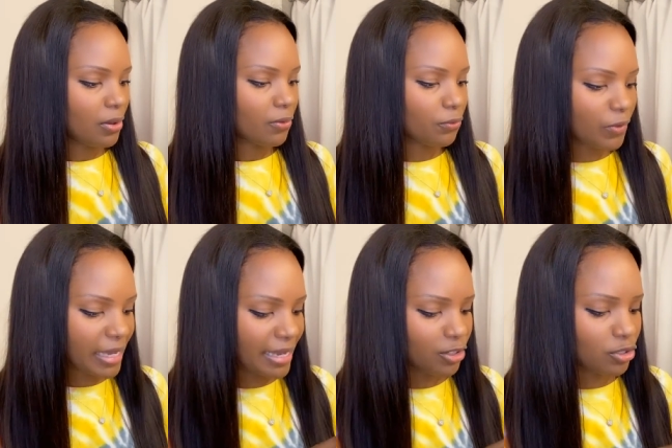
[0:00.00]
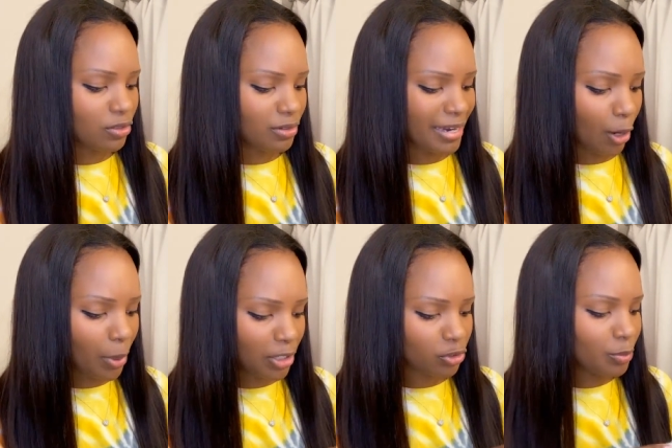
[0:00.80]
freaking nail
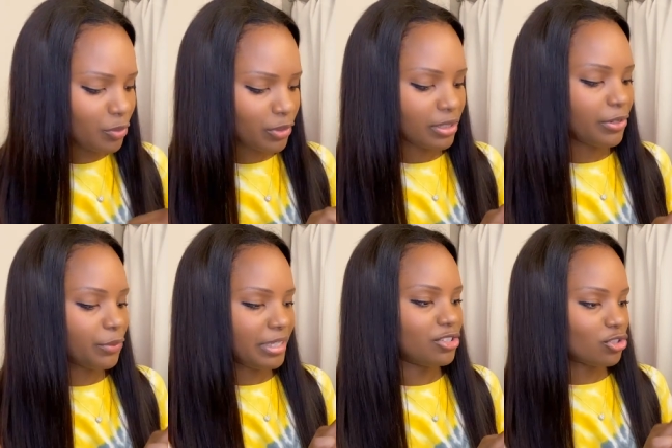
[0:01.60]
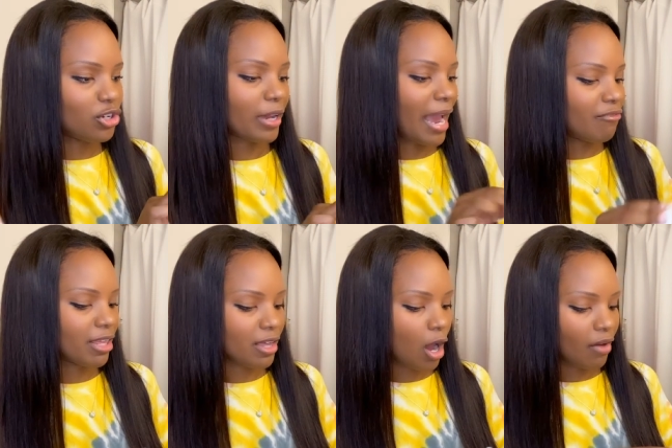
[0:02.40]
polish remover literally just took
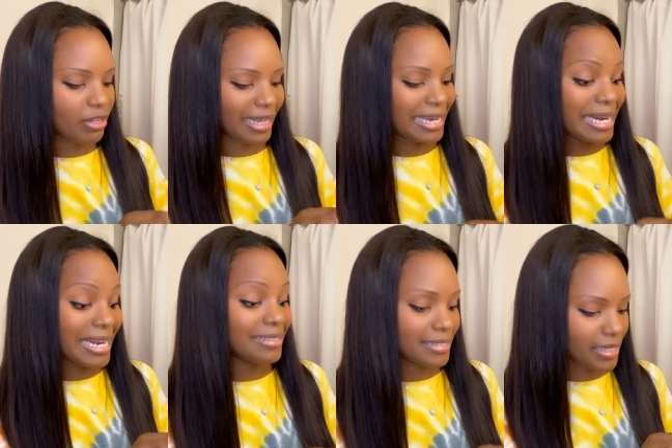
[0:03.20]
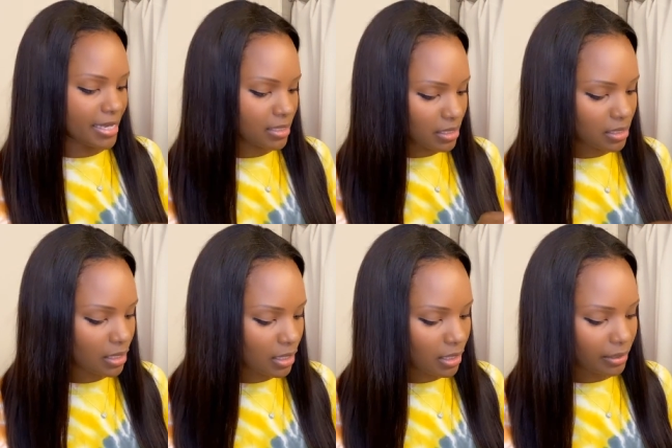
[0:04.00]
everything off in an instant.
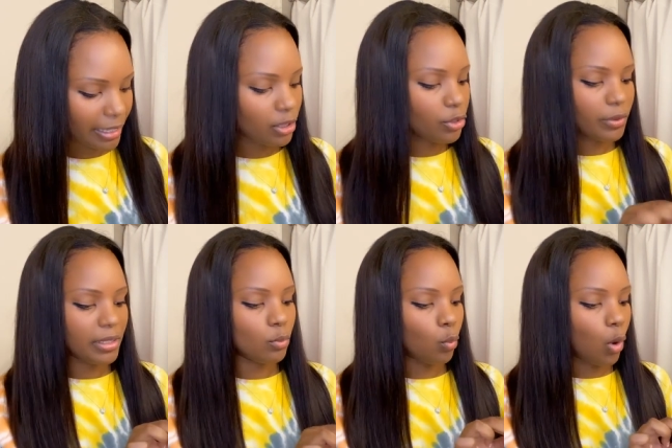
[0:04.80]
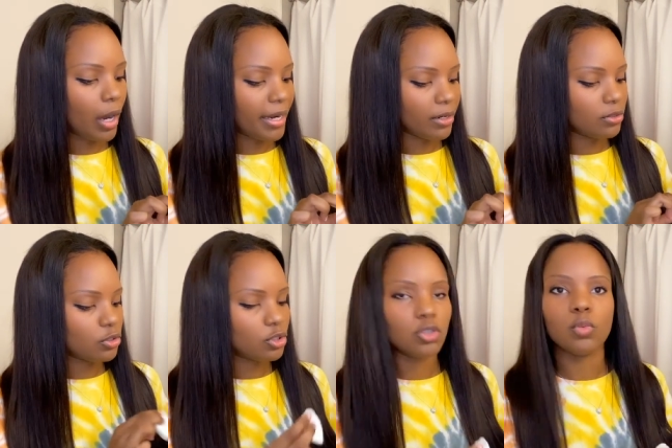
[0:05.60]
Literally one
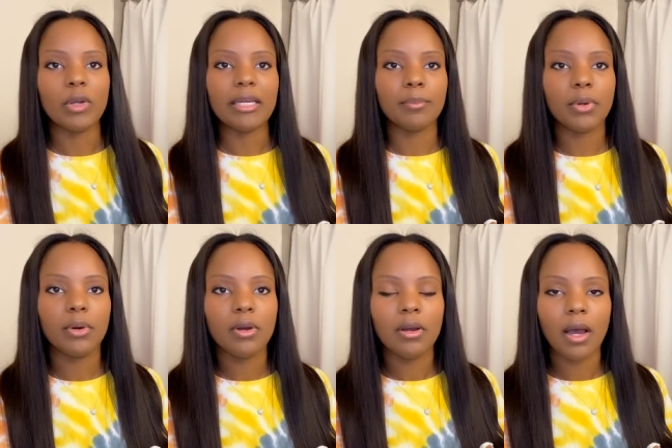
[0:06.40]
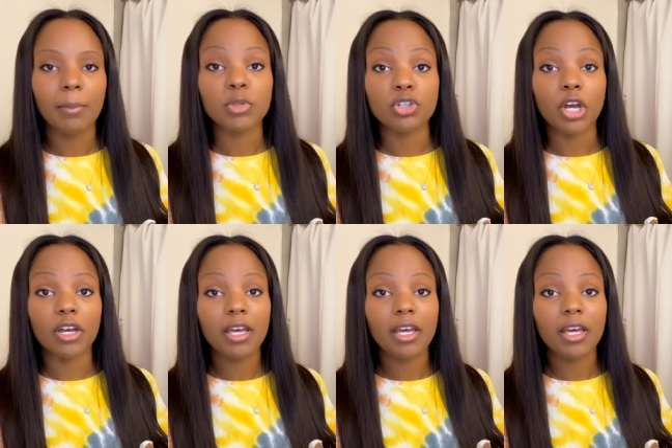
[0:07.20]
sweep. I'm shook.